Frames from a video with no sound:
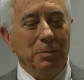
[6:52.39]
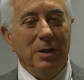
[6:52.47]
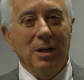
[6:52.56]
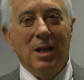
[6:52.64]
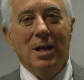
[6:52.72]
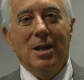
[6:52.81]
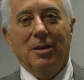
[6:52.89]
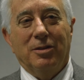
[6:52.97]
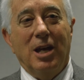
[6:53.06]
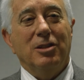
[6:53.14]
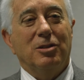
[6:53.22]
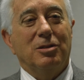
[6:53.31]
but
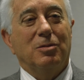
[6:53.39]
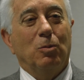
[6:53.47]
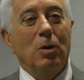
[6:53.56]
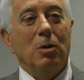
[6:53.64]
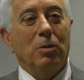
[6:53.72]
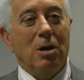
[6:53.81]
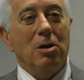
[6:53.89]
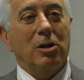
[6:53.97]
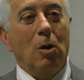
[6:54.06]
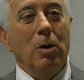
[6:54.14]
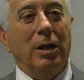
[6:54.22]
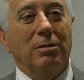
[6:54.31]
that's where we're all
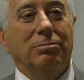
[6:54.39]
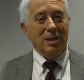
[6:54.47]
going.